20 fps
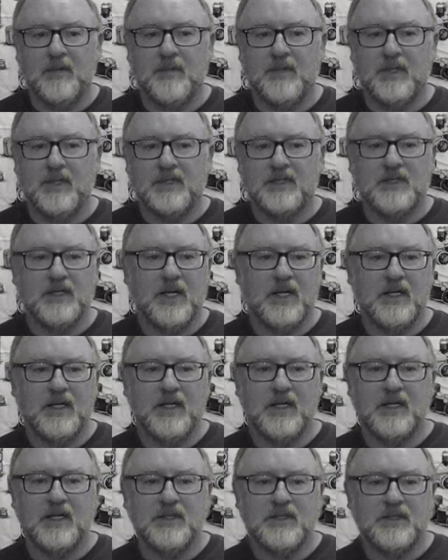It's not,
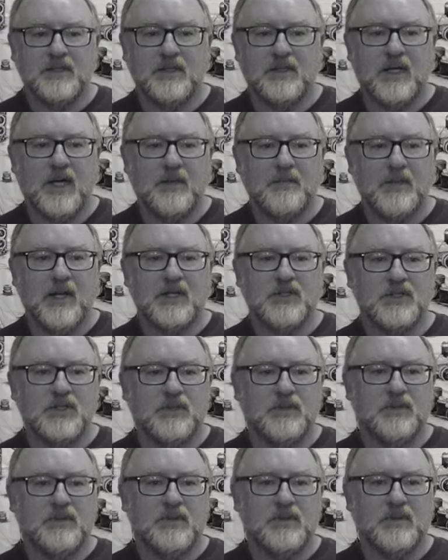again, I'm not
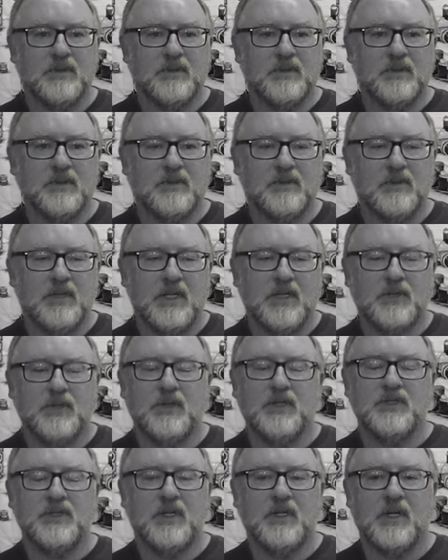so
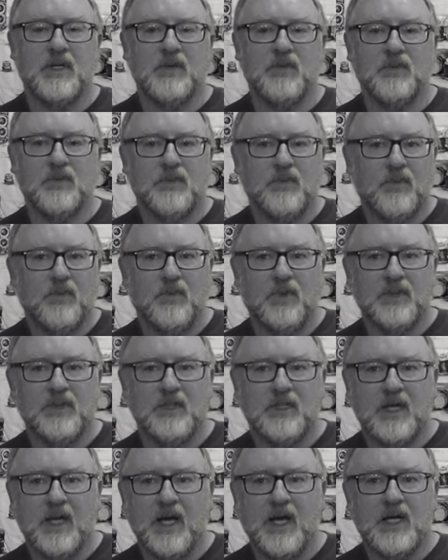interested in
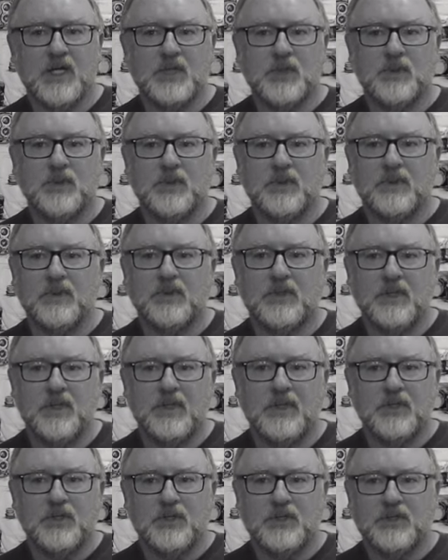what the actual
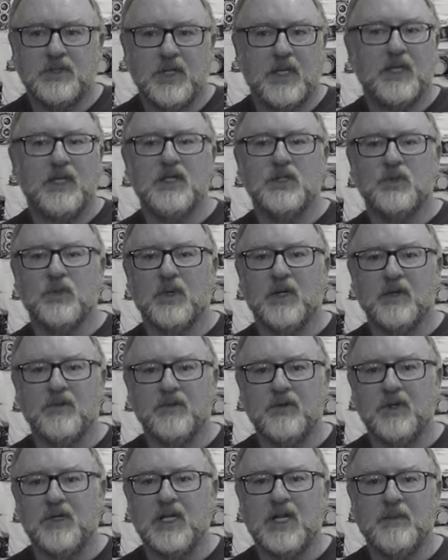settings were
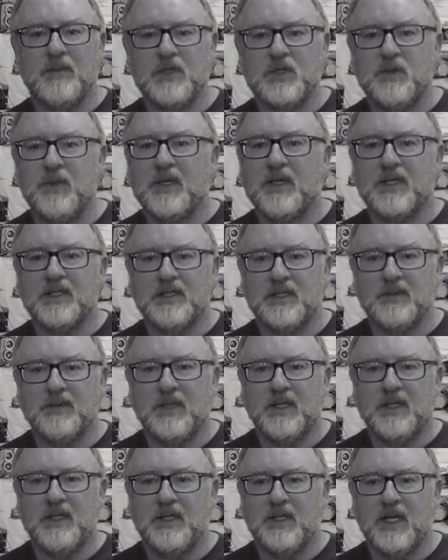for an image, because
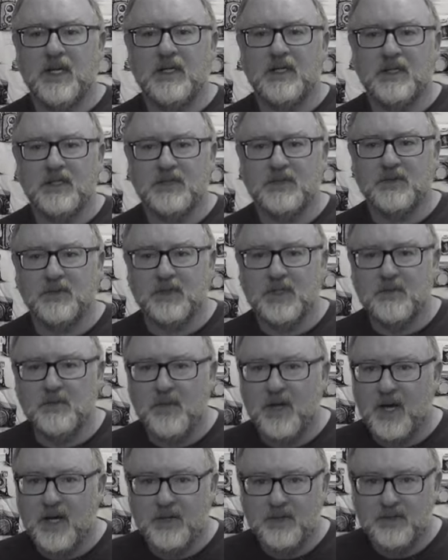in the end it doesn't really
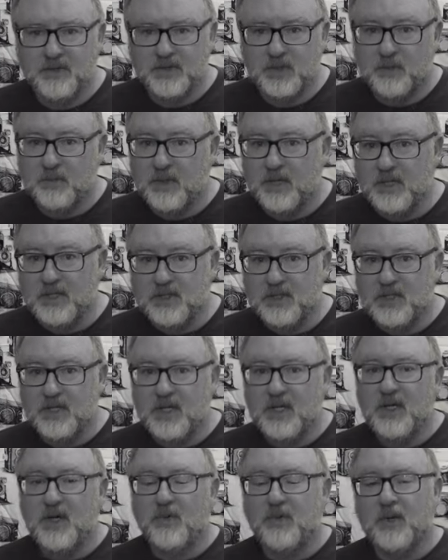matter so much.
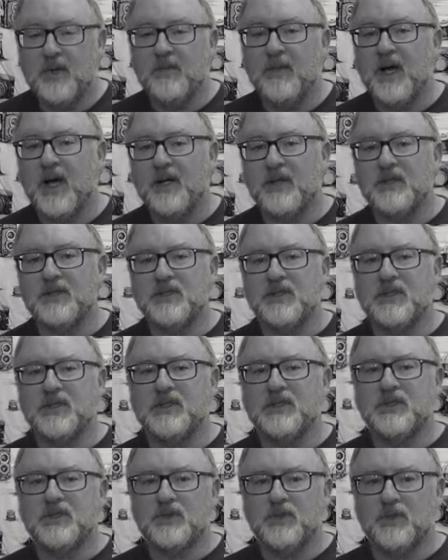What matters
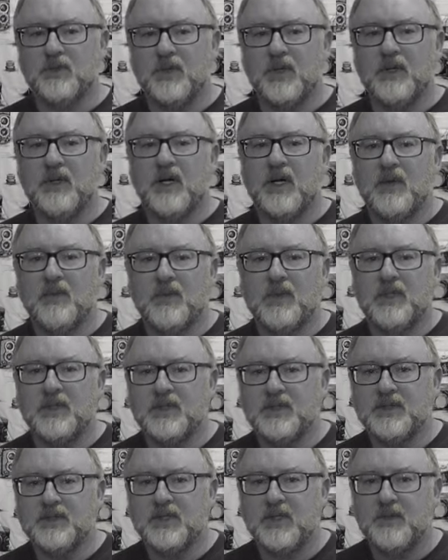is where I
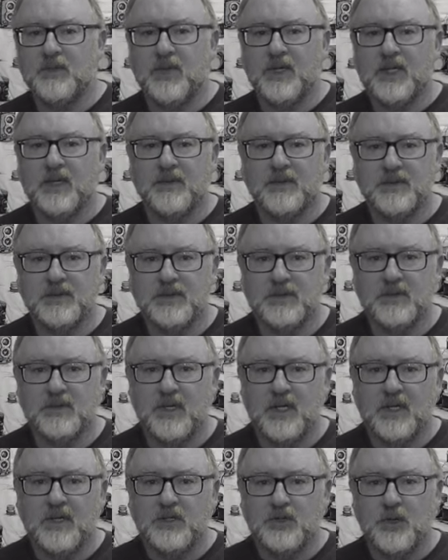was and what I was
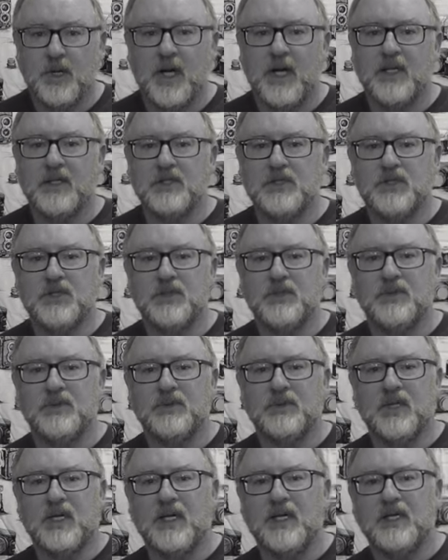trying to
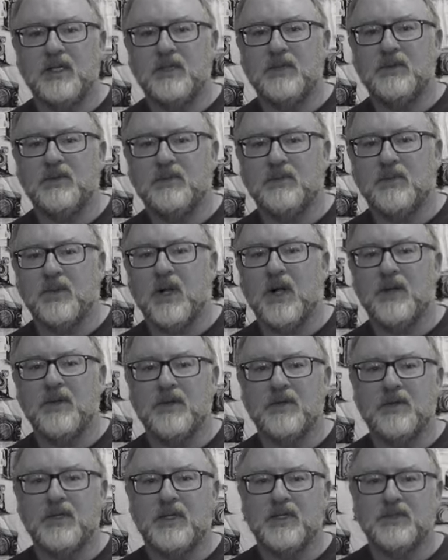shoot and what
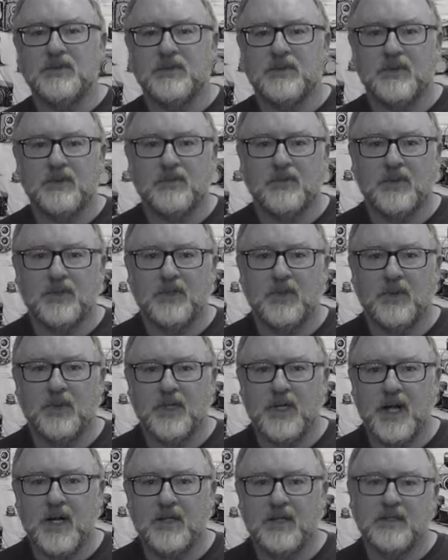other things were
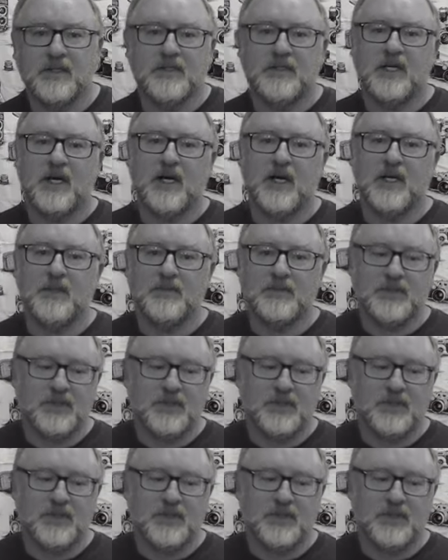going on at the time.